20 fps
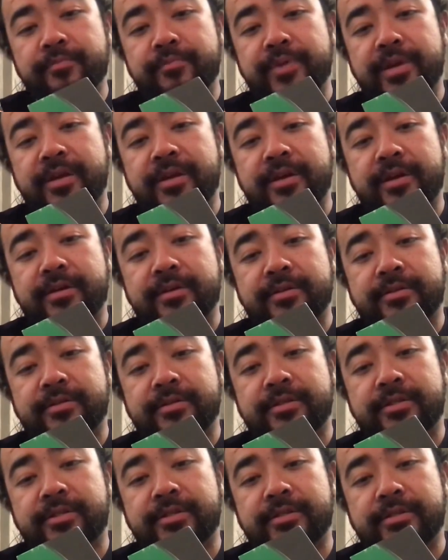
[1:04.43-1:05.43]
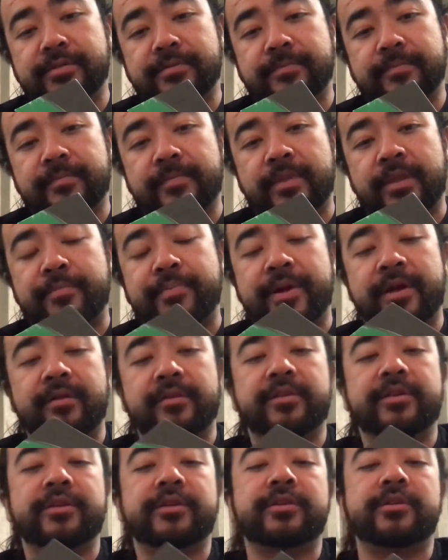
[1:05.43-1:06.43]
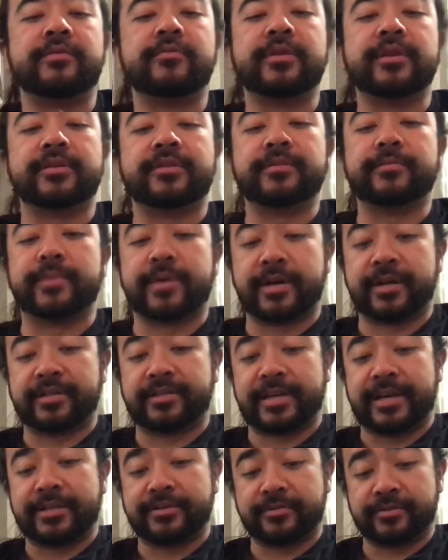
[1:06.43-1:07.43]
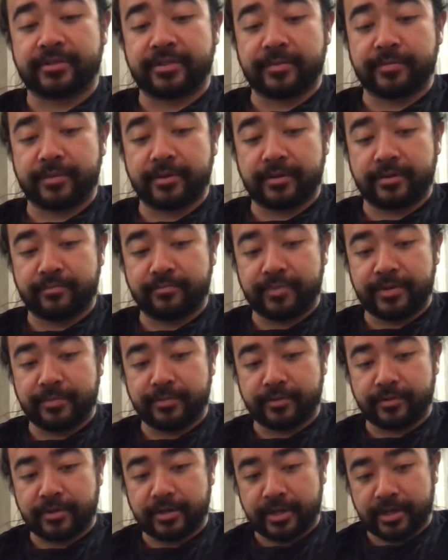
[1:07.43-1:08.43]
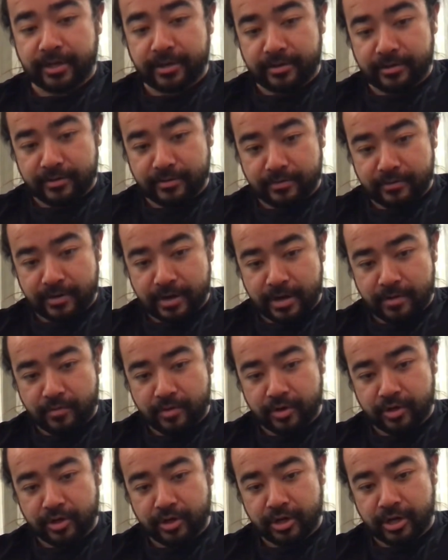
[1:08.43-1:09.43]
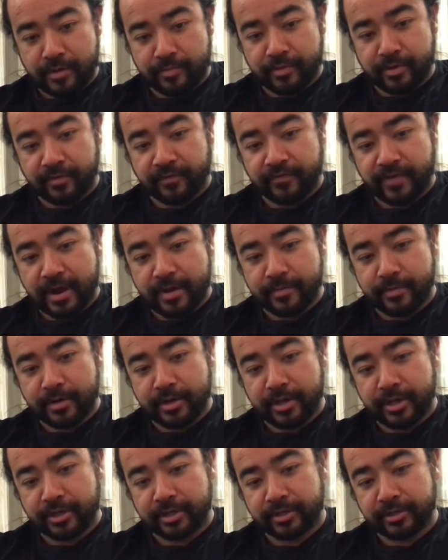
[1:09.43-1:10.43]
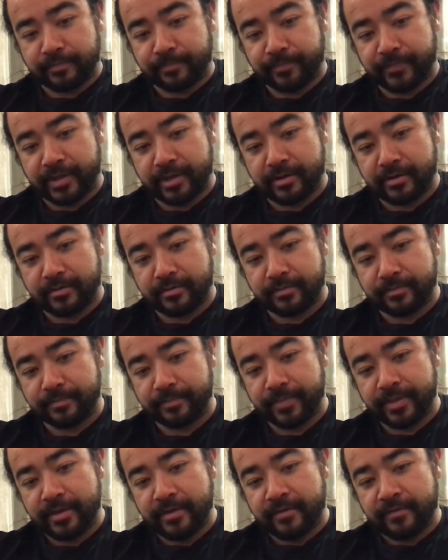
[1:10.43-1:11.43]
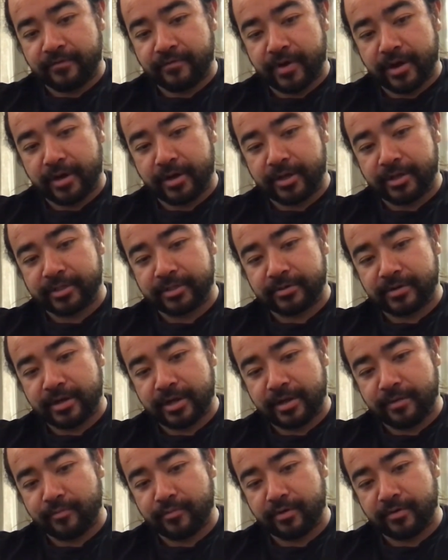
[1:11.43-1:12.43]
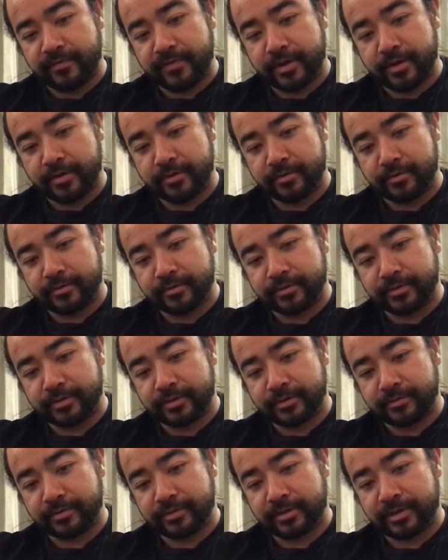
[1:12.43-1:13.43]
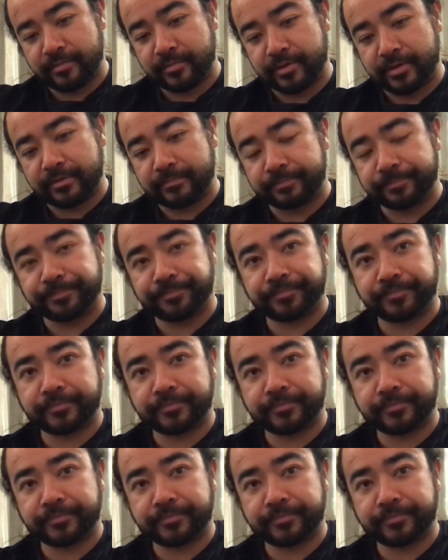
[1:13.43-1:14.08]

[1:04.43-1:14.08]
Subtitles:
Because apparently you get demonetized or something, and people are like, I want to keep this family, friendly so I get more views or something.